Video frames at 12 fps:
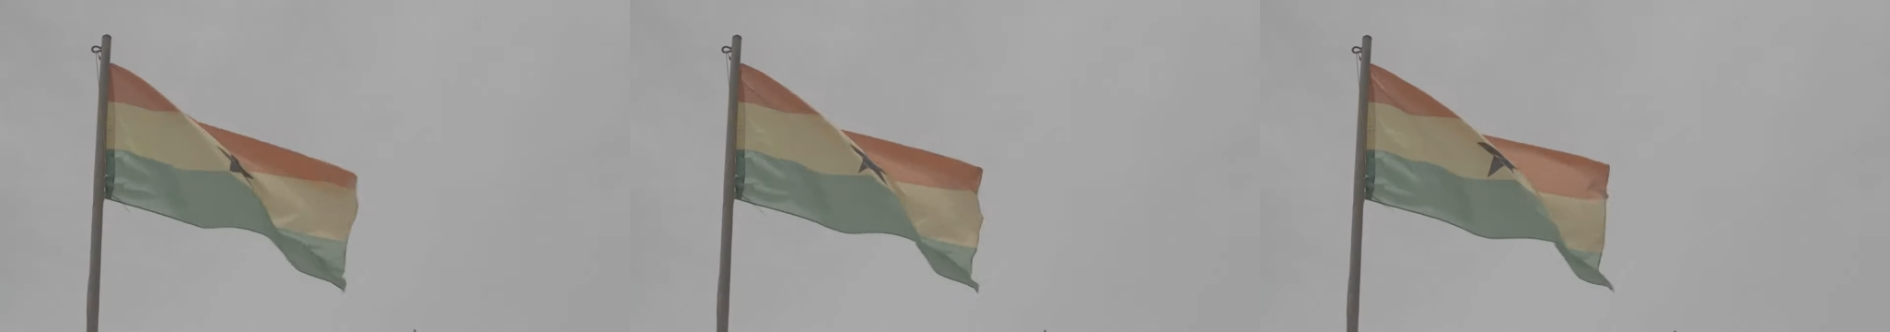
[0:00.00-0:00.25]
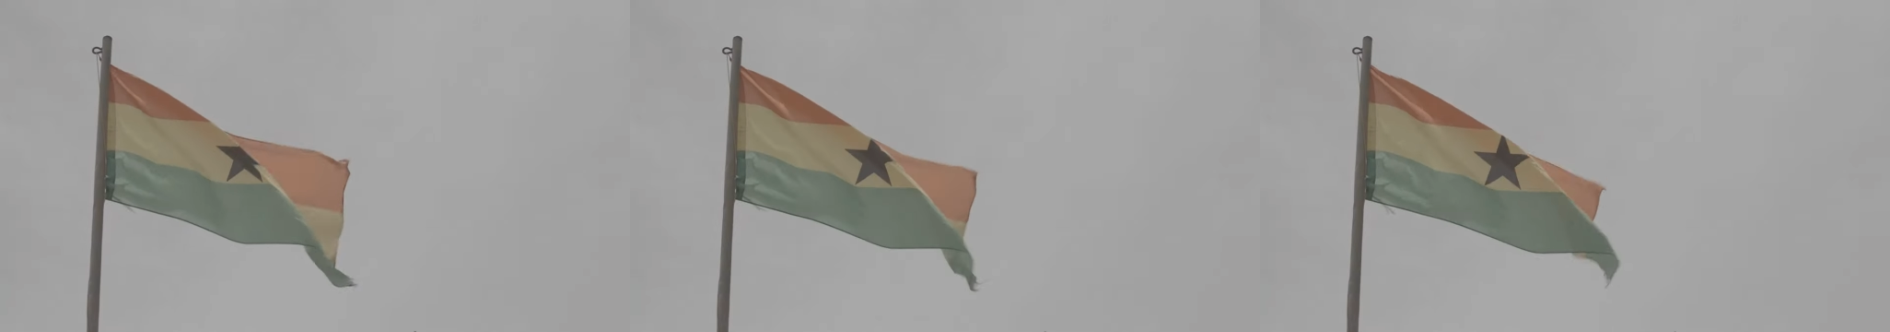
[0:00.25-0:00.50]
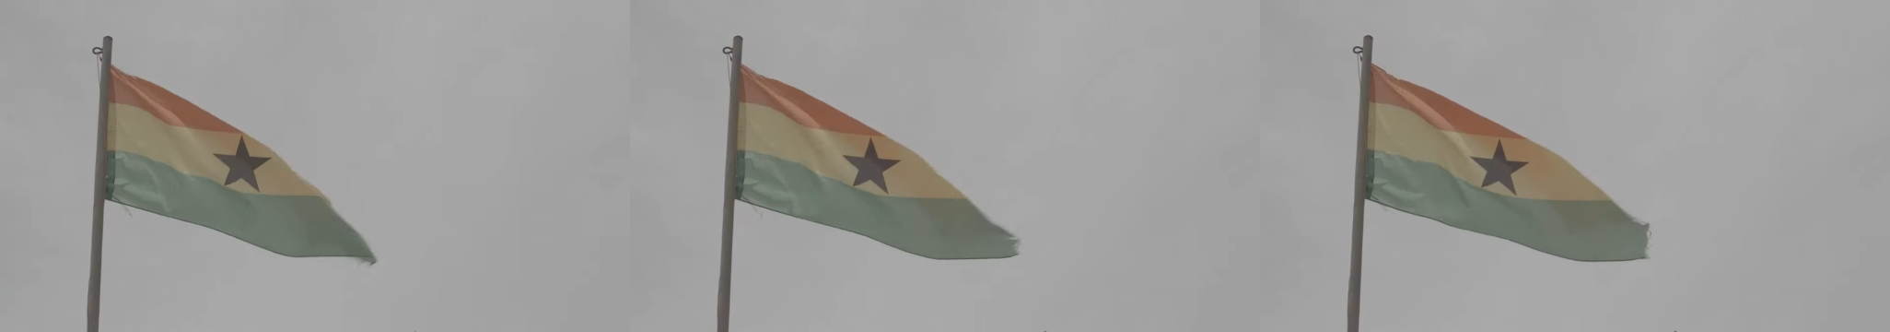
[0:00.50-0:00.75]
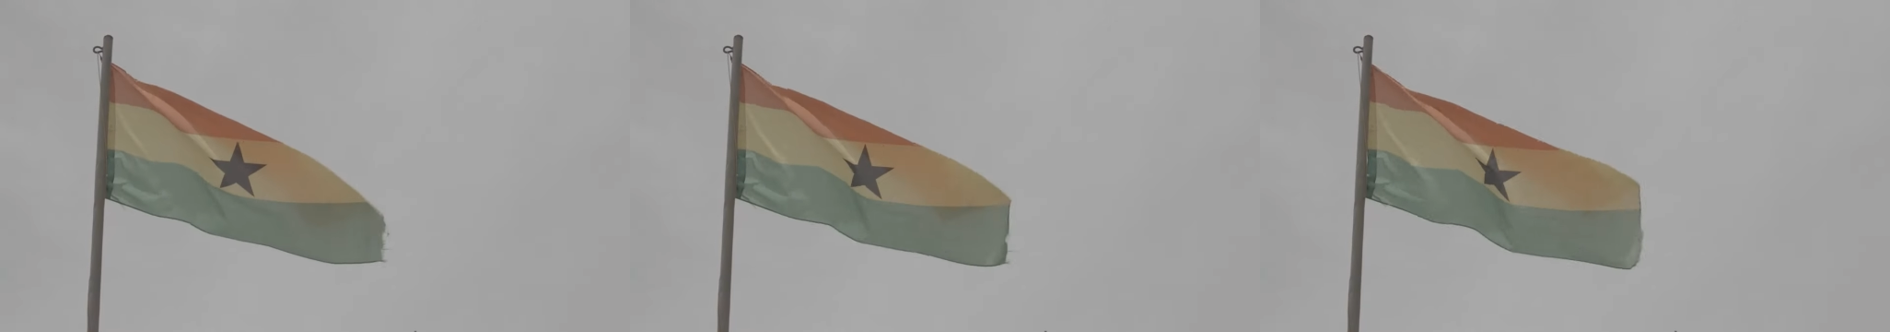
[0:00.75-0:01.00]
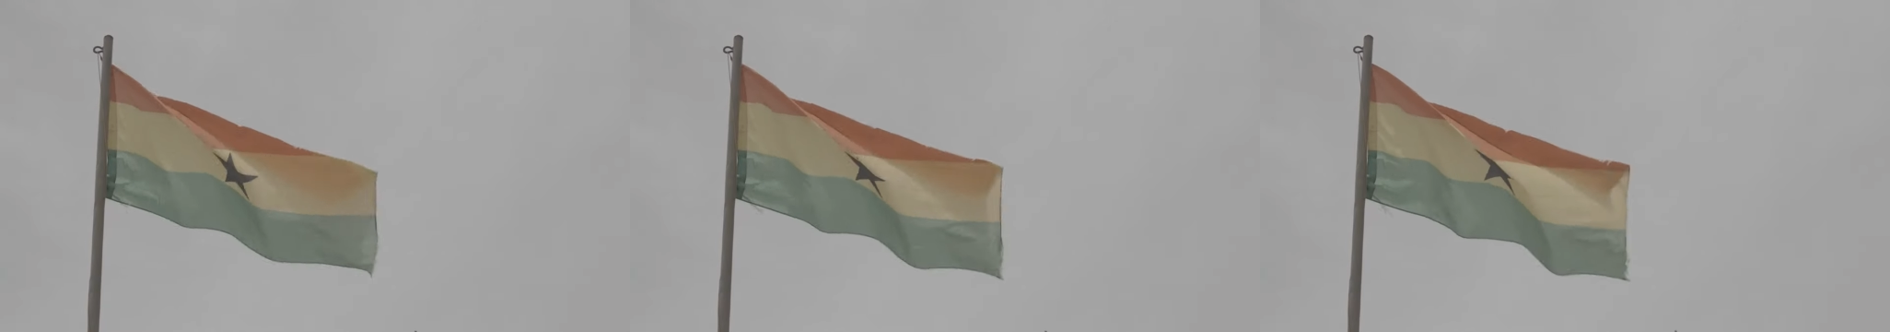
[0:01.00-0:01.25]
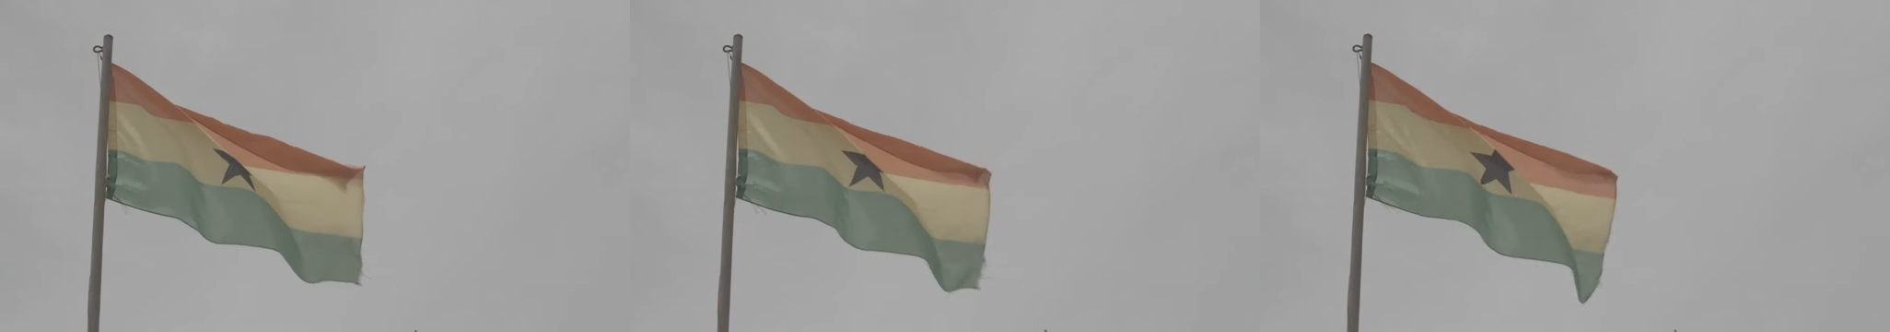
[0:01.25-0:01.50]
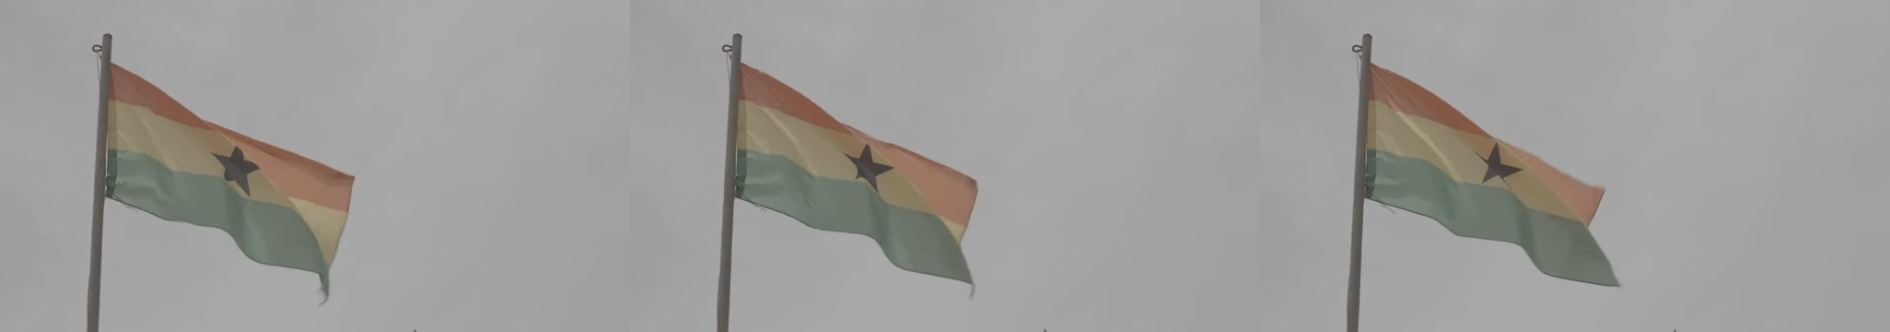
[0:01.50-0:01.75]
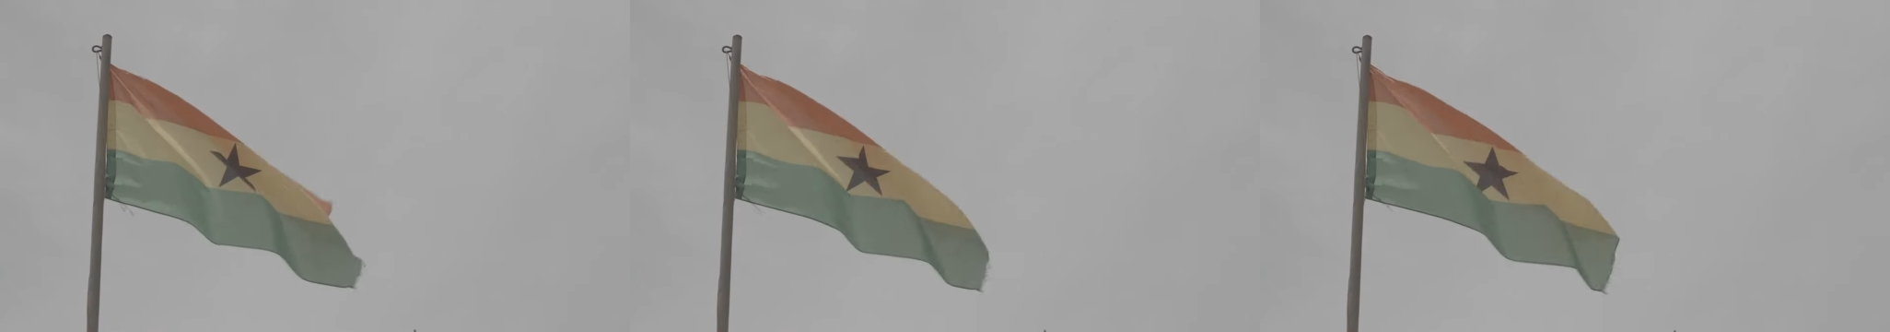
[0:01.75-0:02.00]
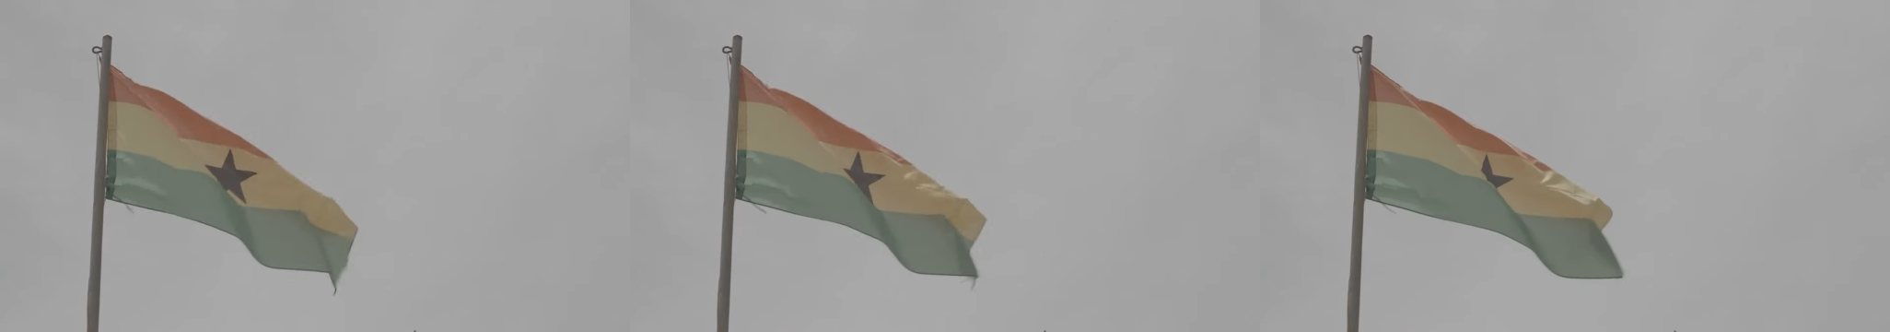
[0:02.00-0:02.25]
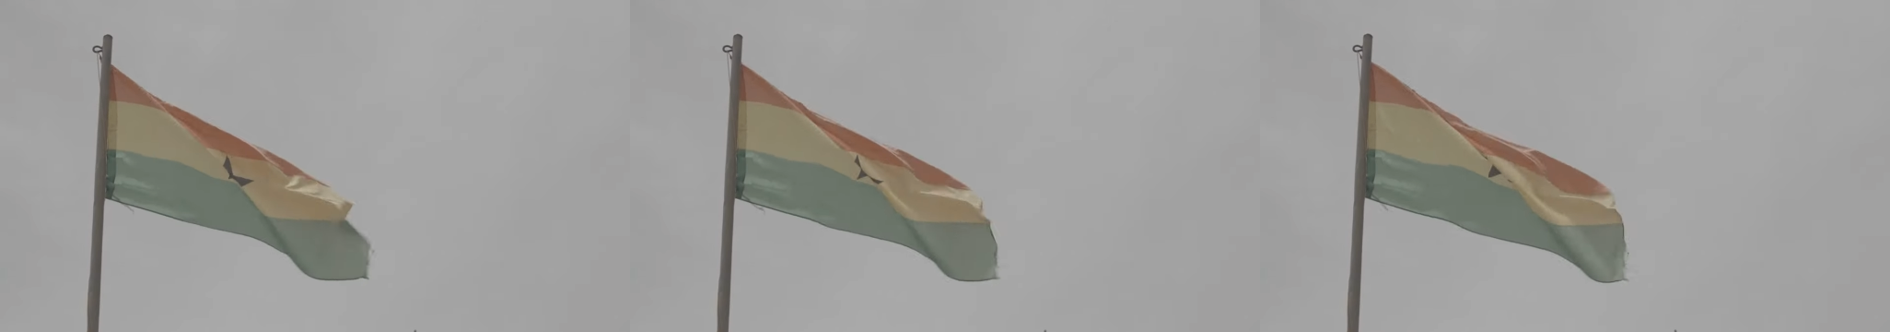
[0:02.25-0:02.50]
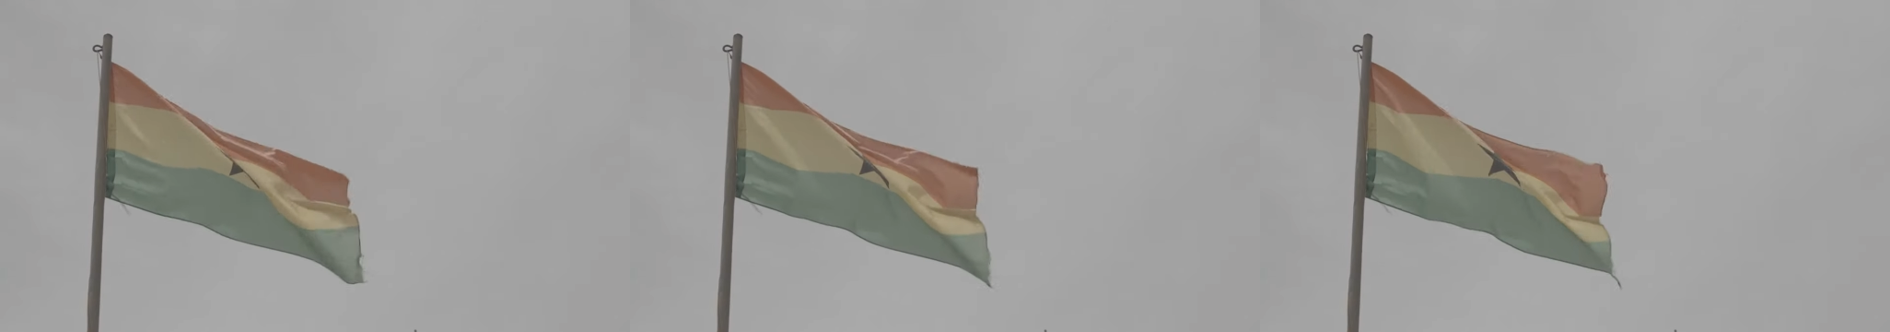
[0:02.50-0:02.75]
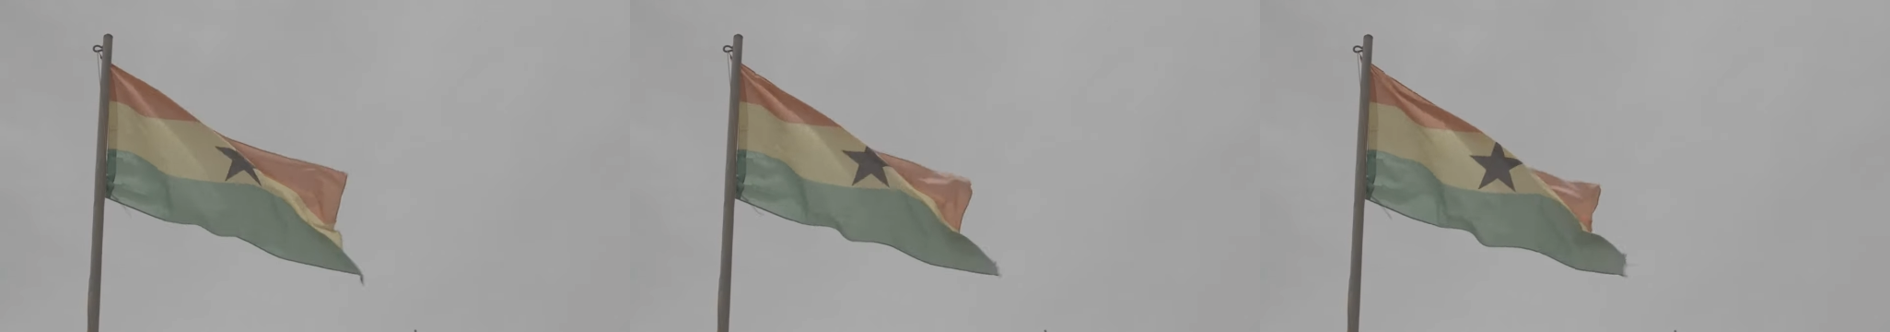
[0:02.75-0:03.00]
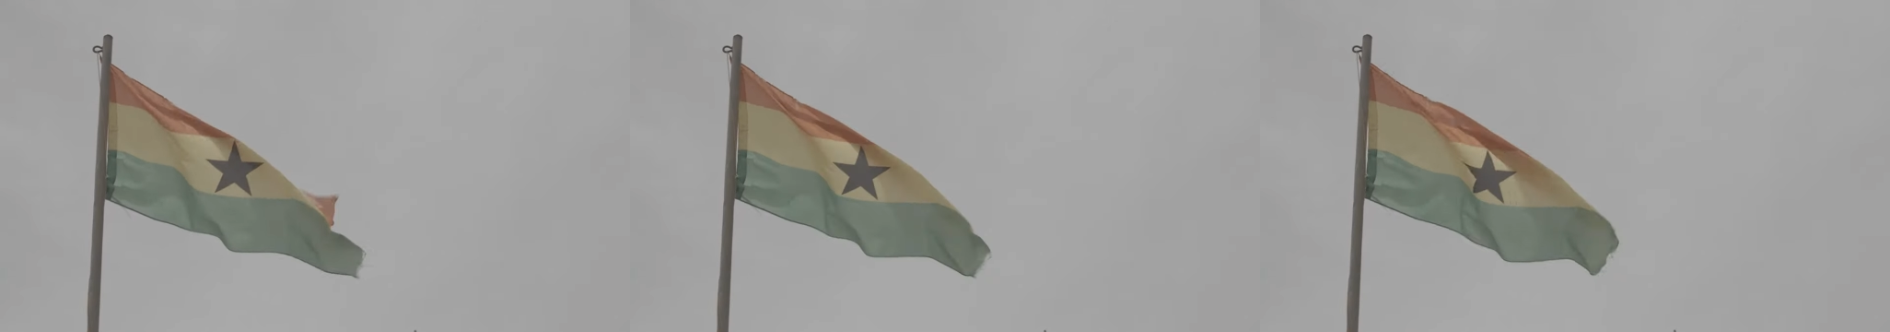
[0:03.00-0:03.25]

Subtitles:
No face is visible, so there are no lips to read.